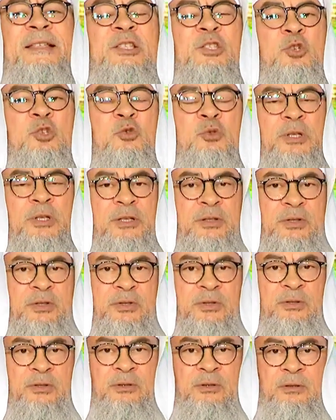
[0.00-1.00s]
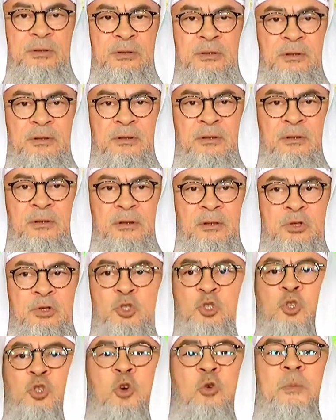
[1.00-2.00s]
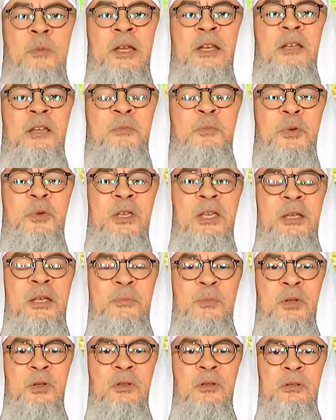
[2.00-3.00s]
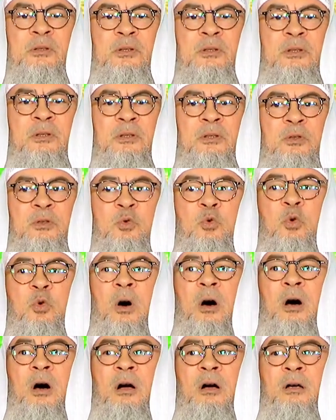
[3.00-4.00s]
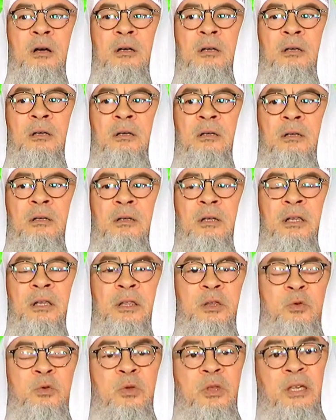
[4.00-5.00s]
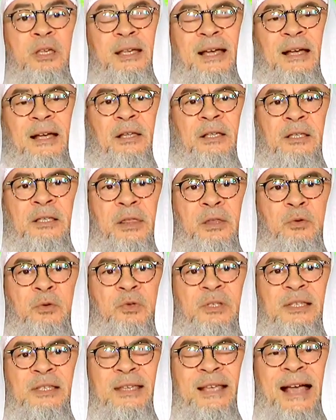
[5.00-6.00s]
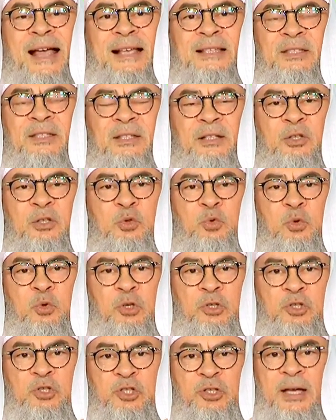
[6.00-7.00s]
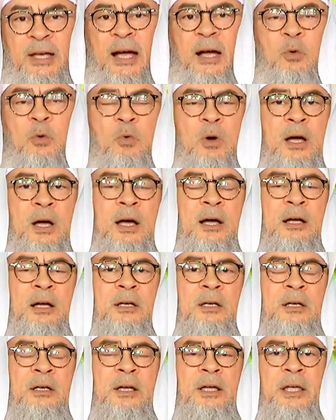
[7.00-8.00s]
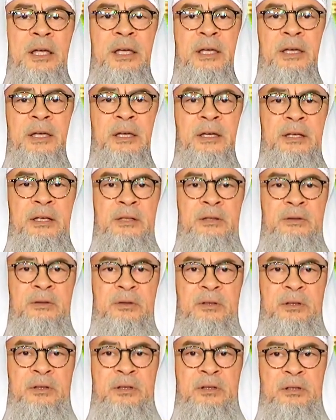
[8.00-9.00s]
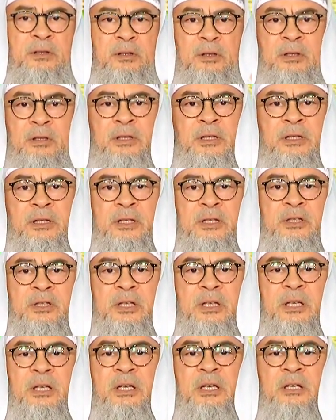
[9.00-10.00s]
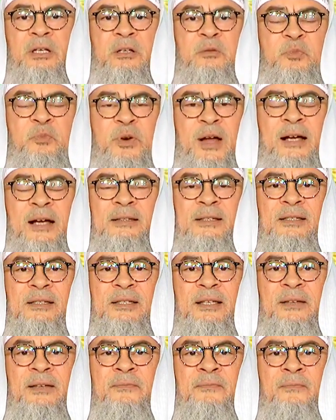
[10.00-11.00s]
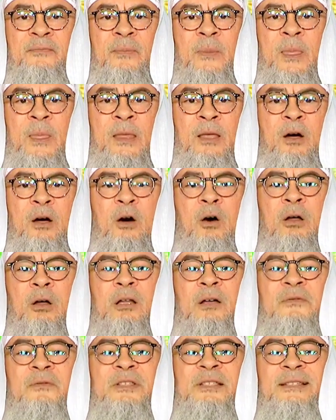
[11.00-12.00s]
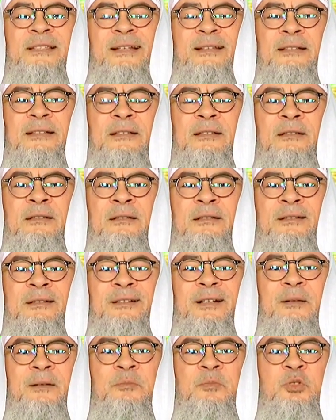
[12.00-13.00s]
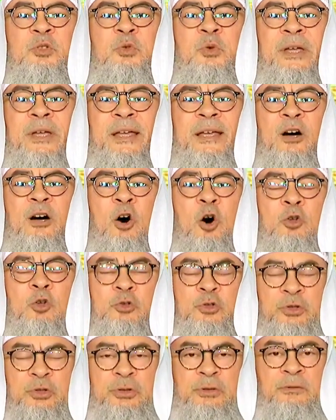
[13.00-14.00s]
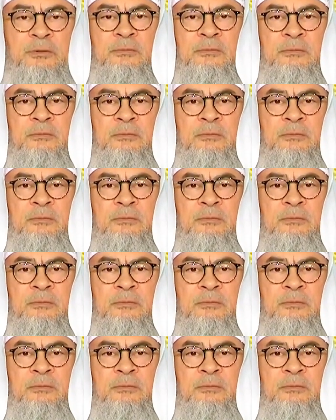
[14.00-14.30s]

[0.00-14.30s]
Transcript: students, so many people who are enthusiastic towards da'wah and learning the deen and practicing, all of a sudden come to a halt.